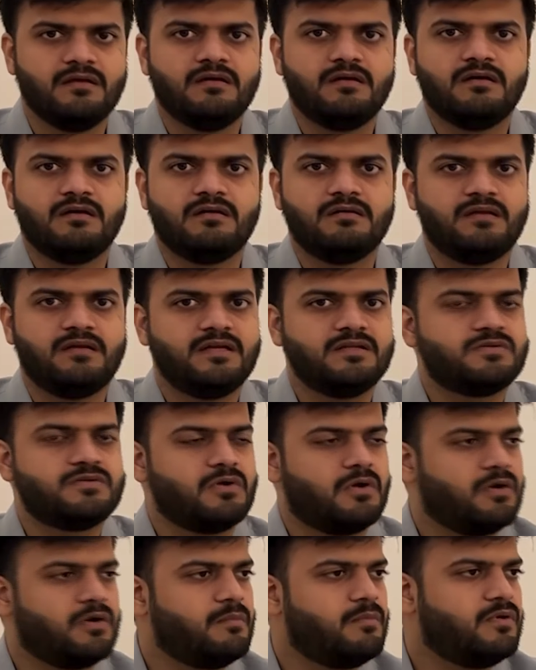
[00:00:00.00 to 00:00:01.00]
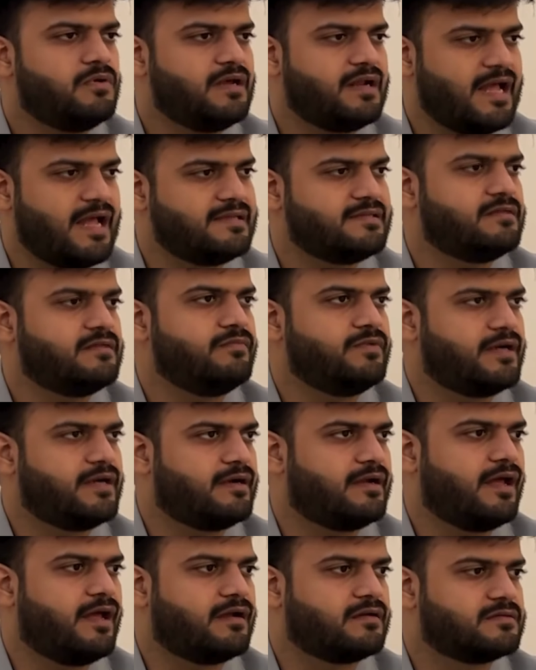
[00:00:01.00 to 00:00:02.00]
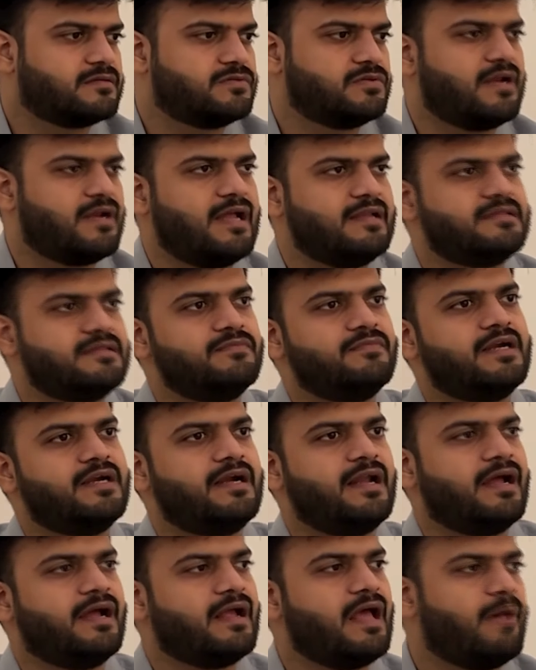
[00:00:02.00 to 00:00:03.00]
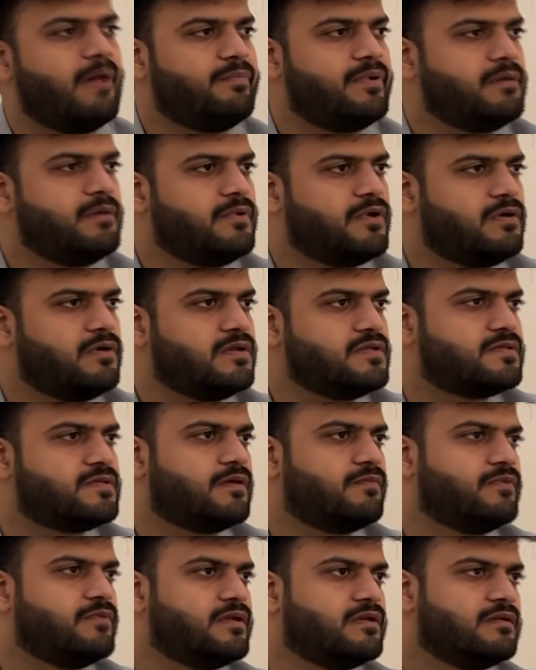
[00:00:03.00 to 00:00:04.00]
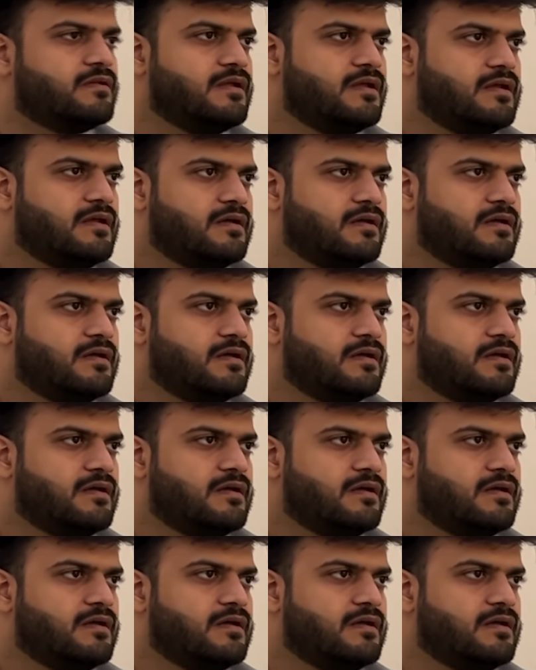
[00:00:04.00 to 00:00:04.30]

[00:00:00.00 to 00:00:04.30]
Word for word: Yeah. Let's talk about a ransomware attack. So ransomware attack happened because someone,